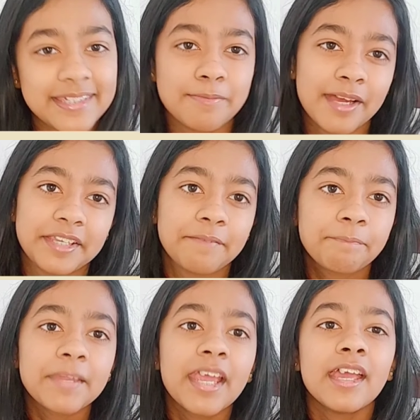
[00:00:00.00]
buddy.
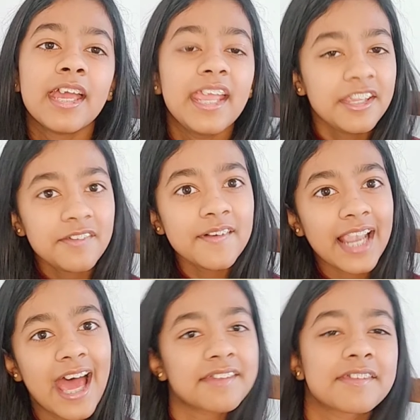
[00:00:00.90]
In your
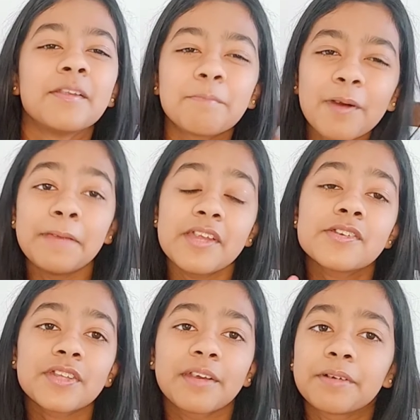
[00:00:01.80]
class, probably make
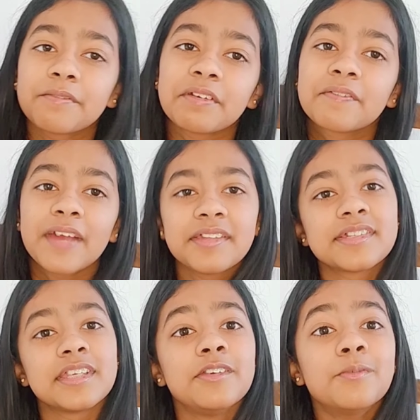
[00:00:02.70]
sure they're one of your friends
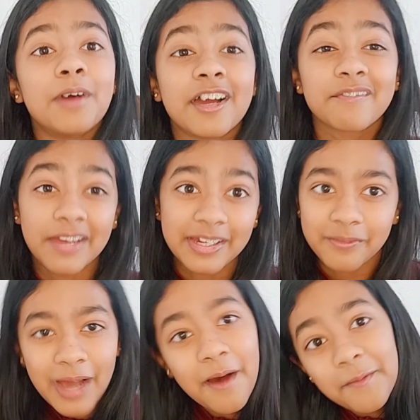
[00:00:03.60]
that you work
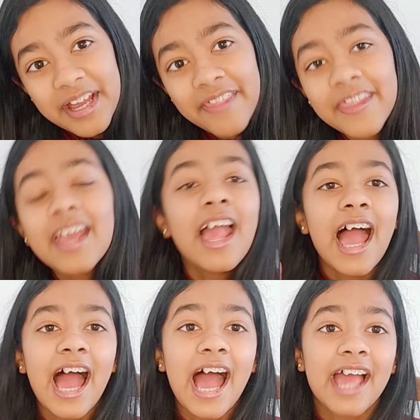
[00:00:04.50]
very well with,
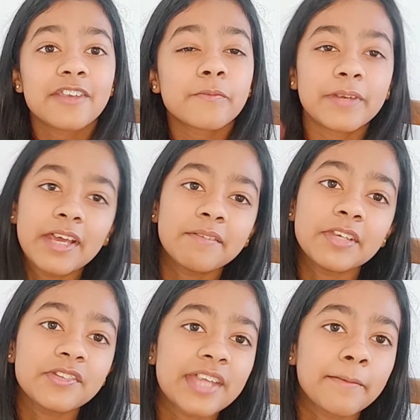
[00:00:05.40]
and whenever
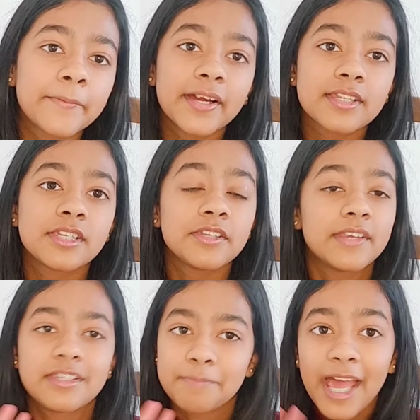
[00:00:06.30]
you set work to do
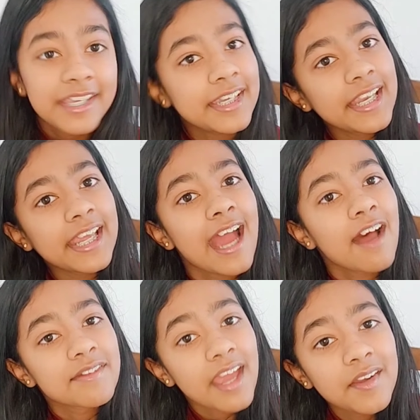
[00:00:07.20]
independently
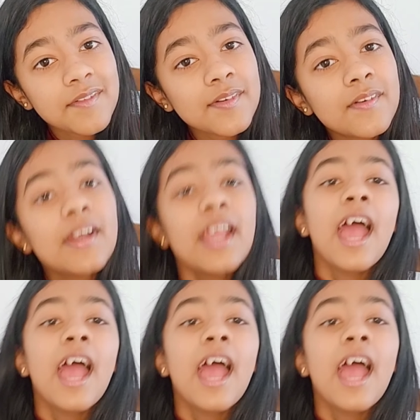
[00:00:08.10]
outside of school,